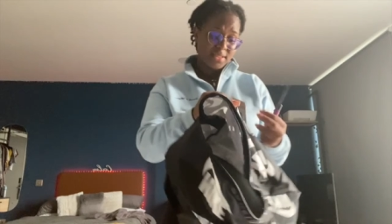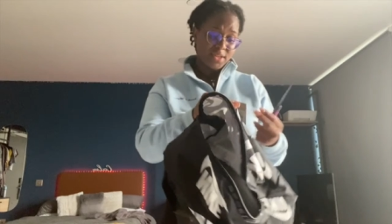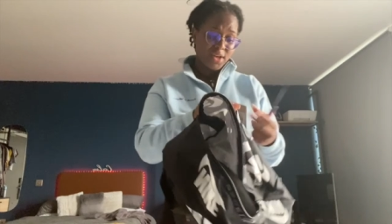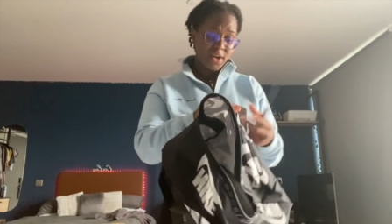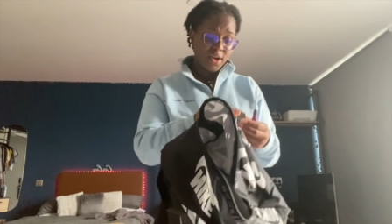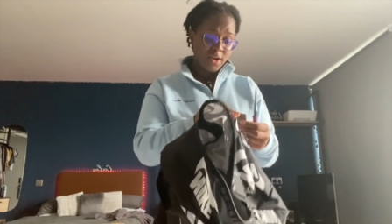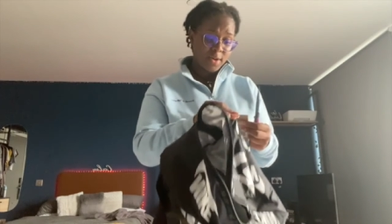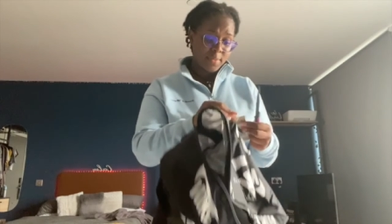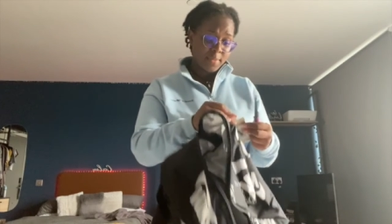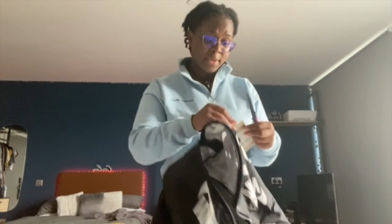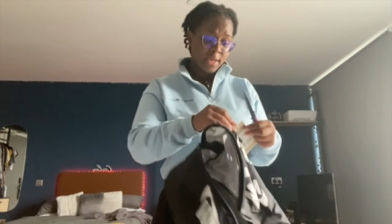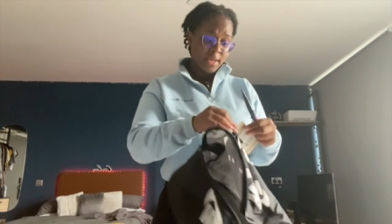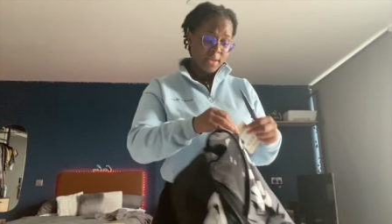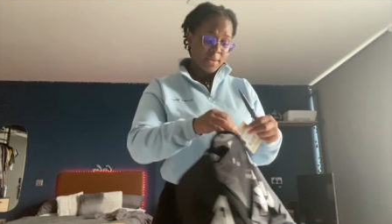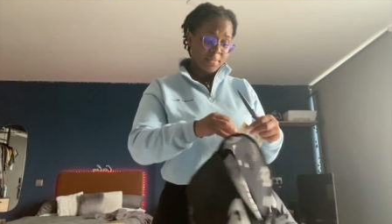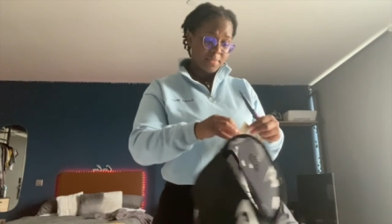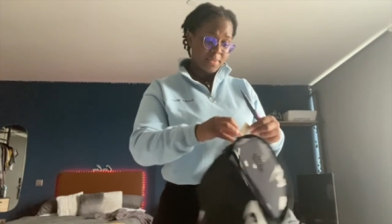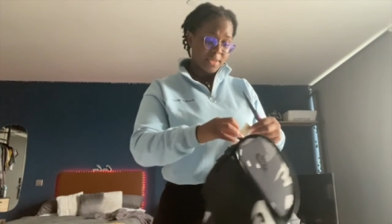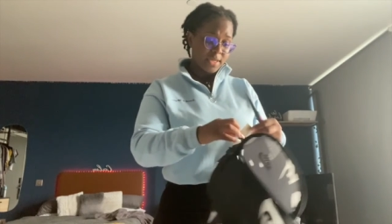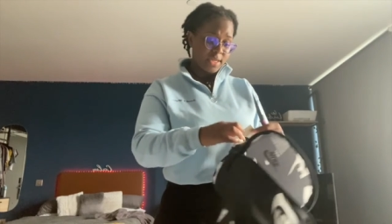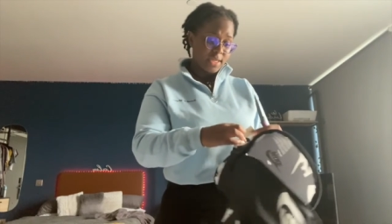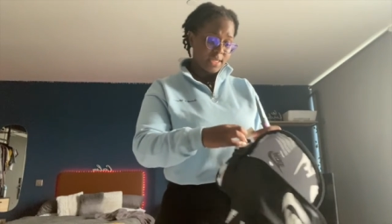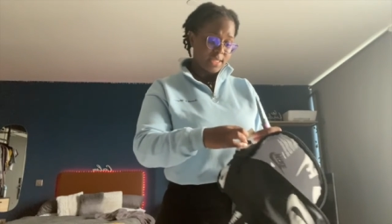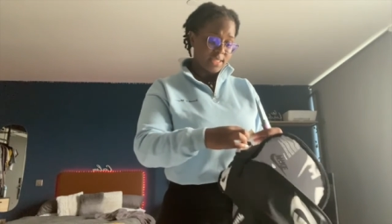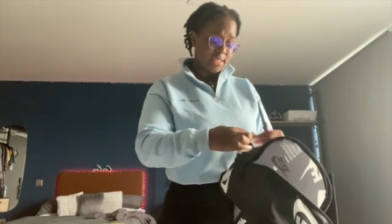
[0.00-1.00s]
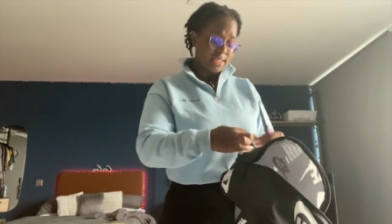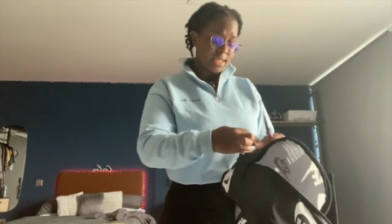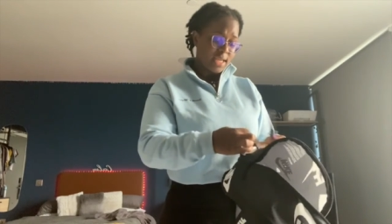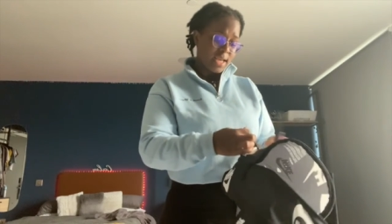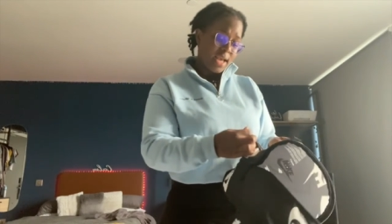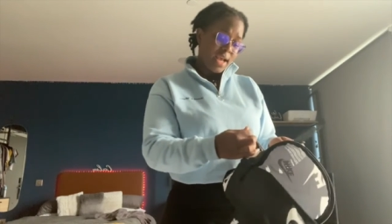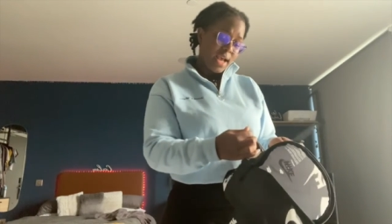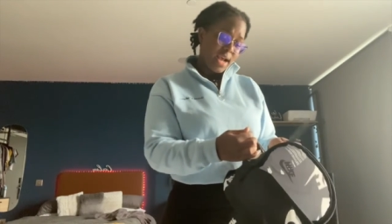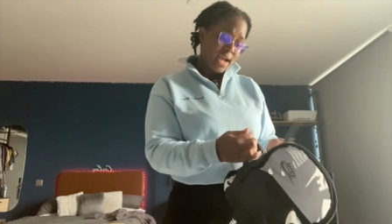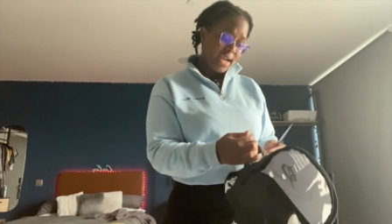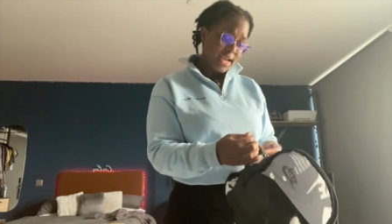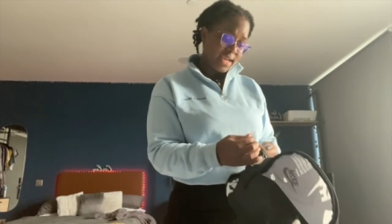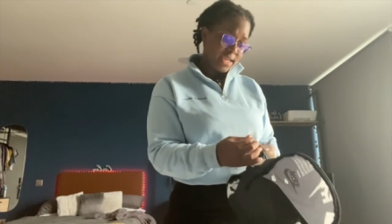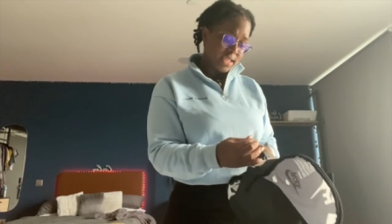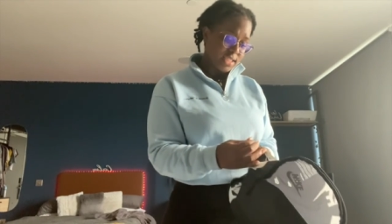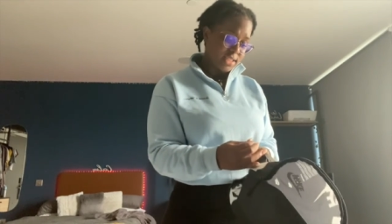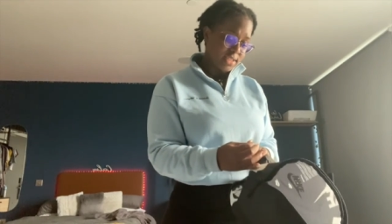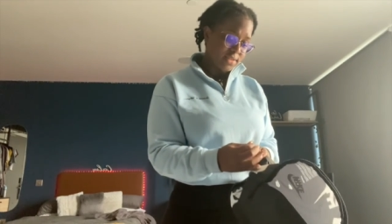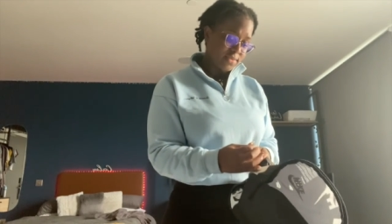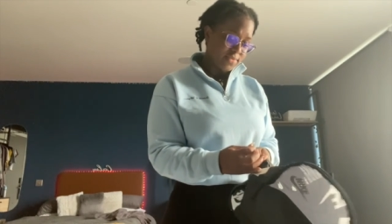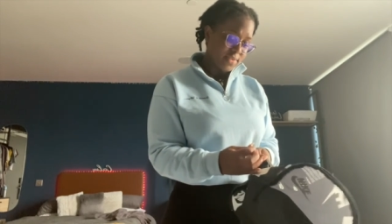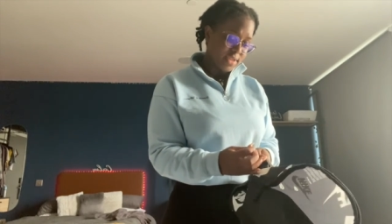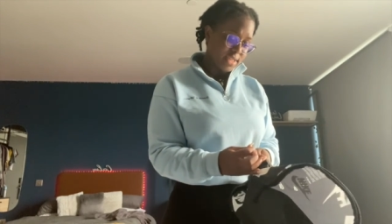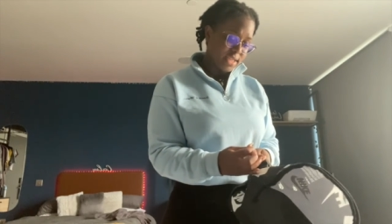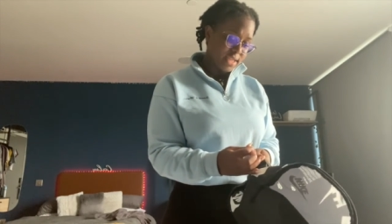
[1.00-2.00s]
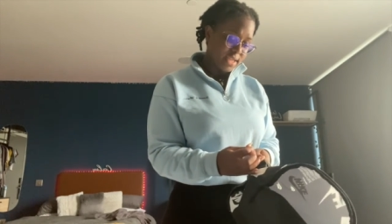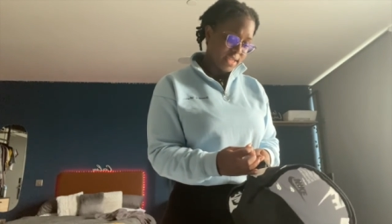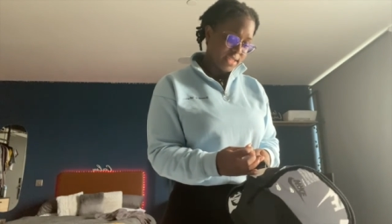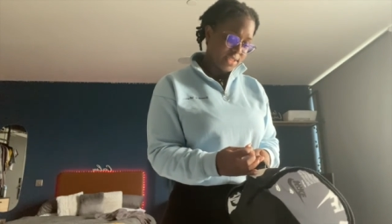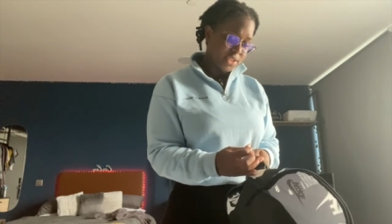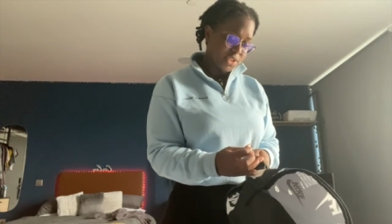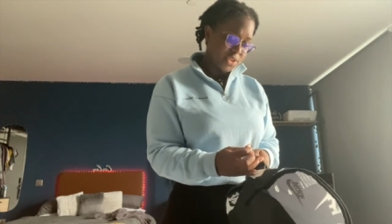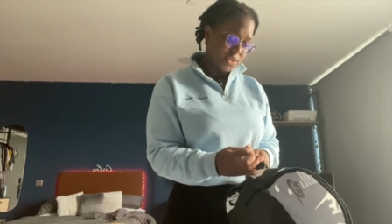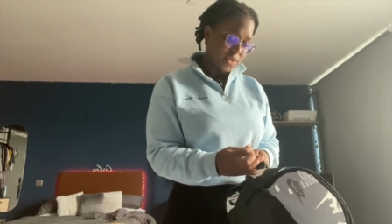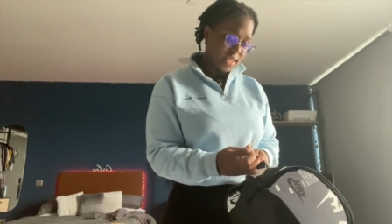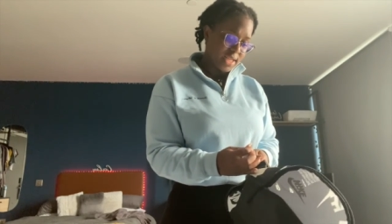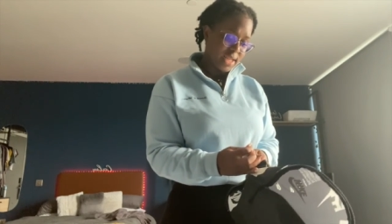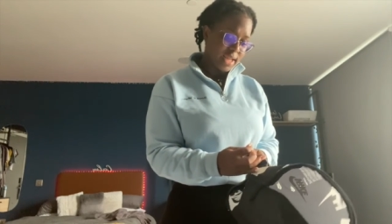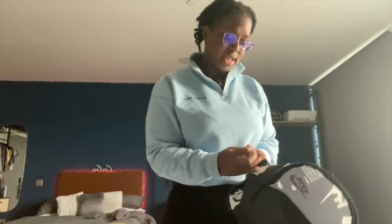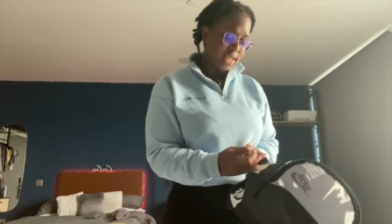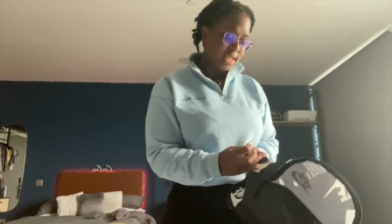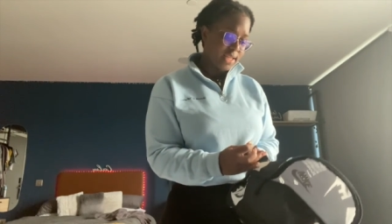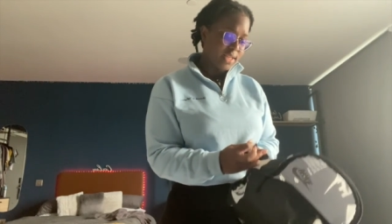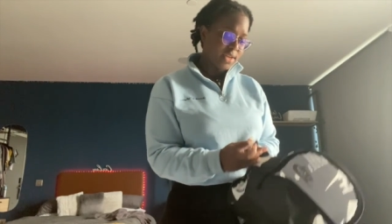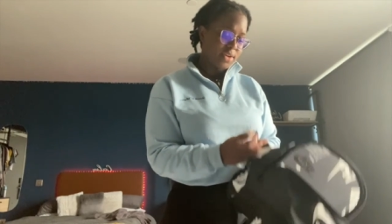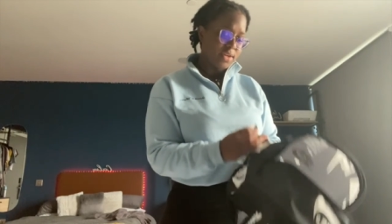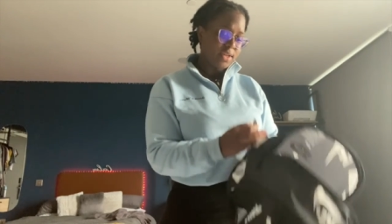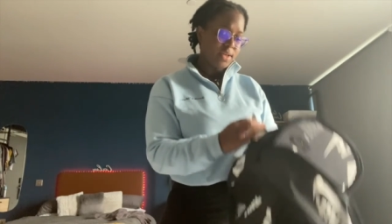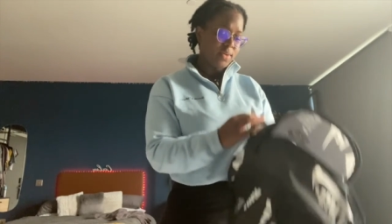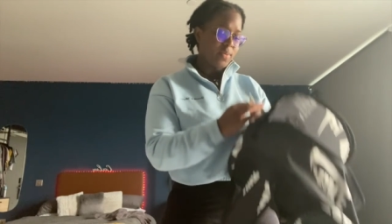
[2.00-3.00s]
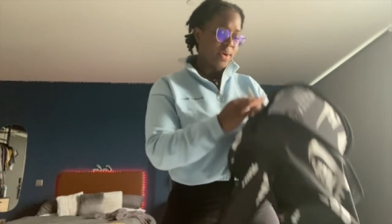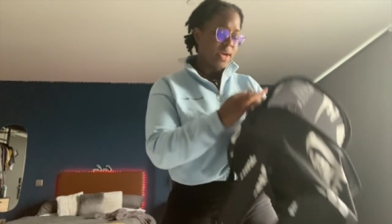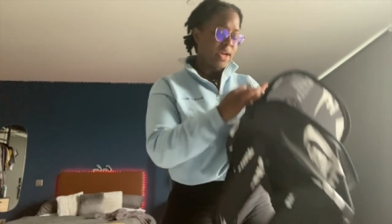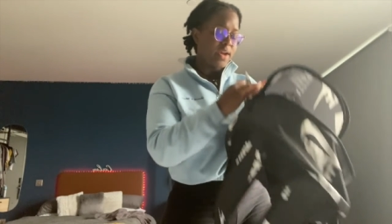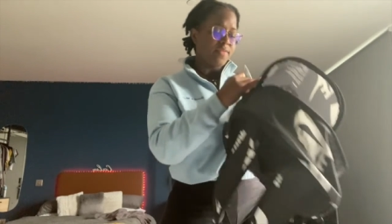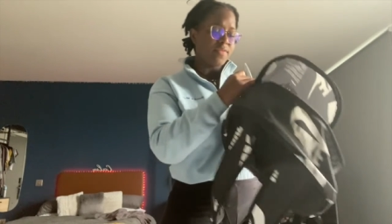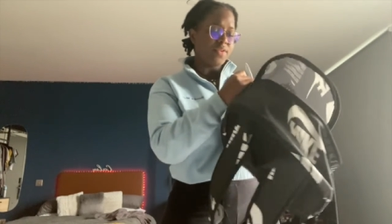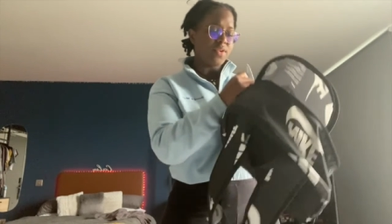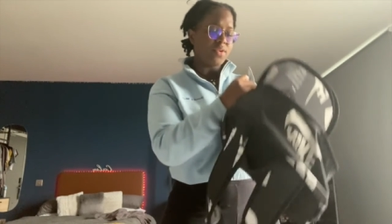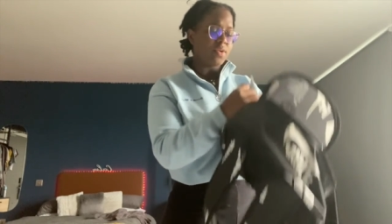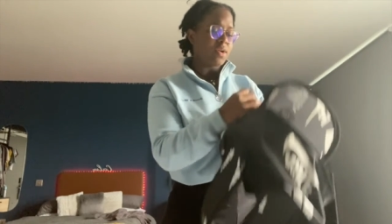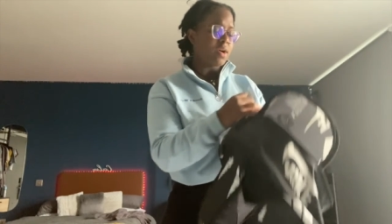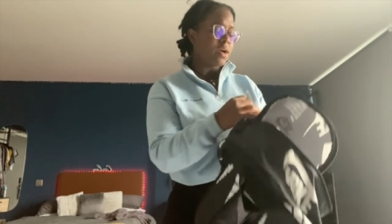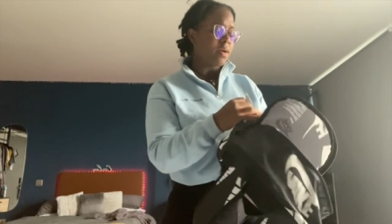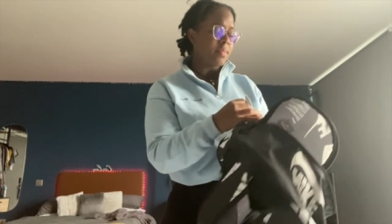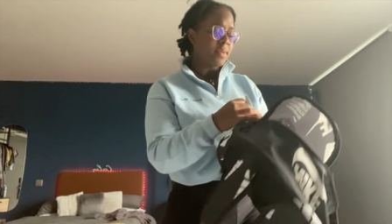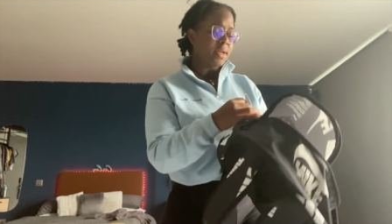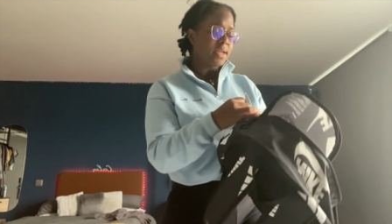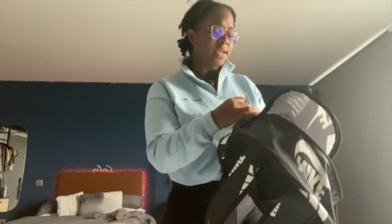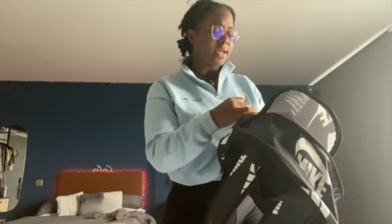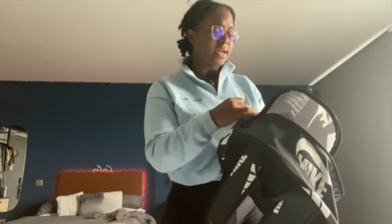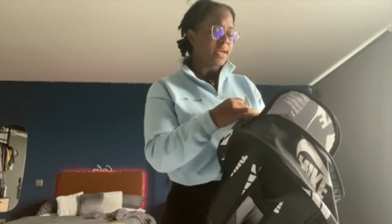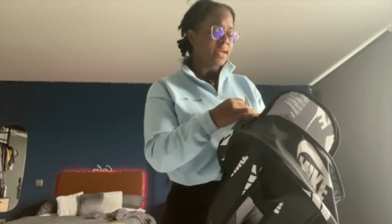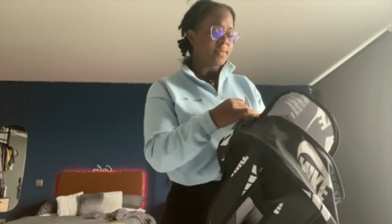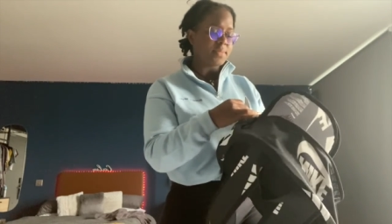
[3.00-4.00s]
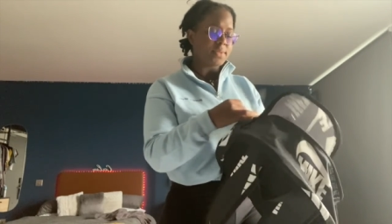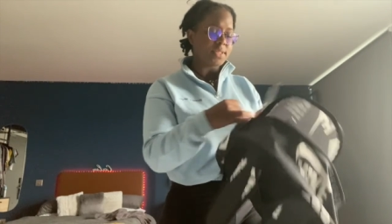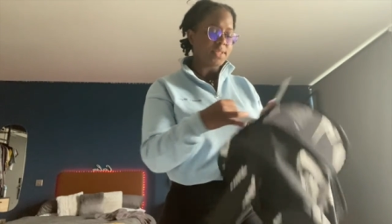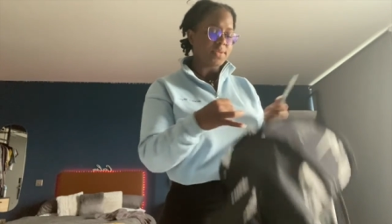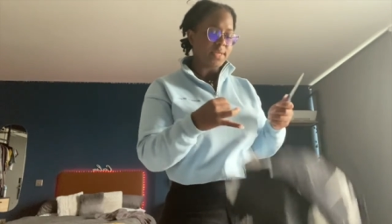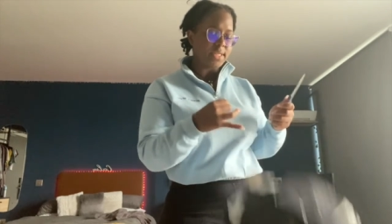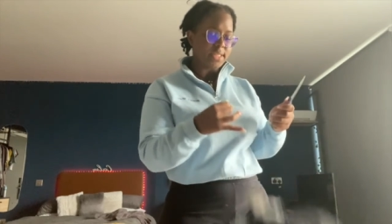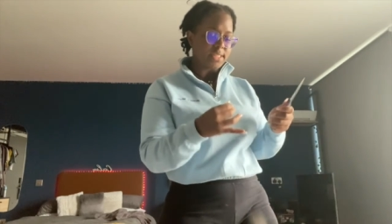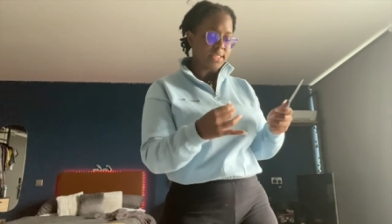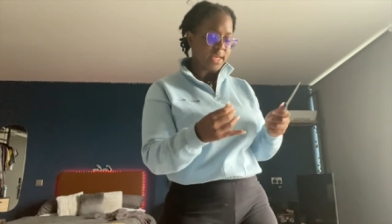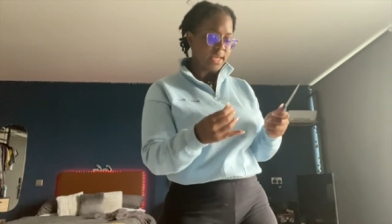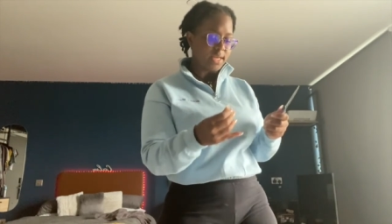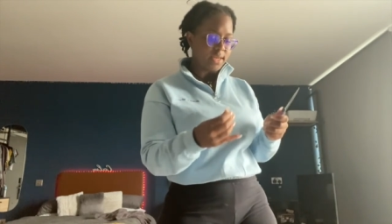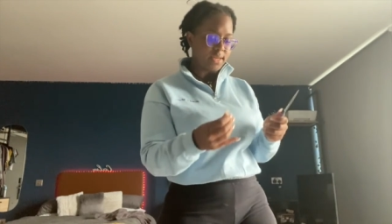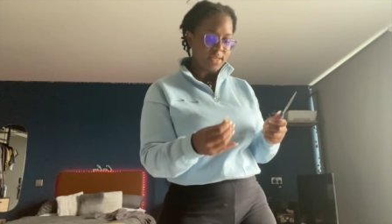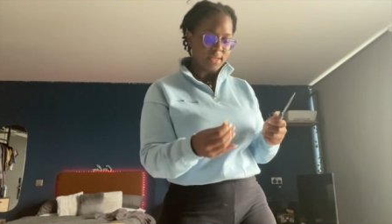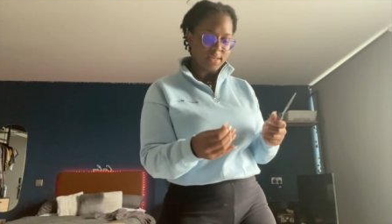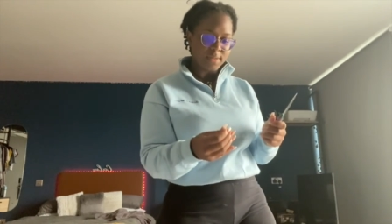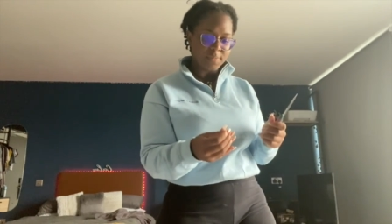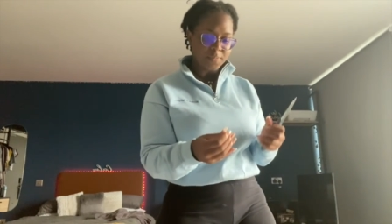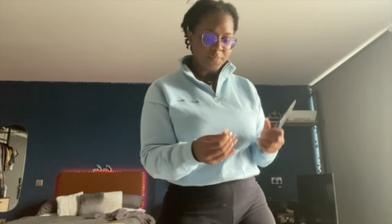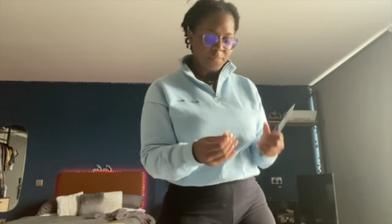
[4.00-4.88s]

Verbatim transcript: comment because I actually really enjoy it. Like literally whatever you comment, like I'm so excited.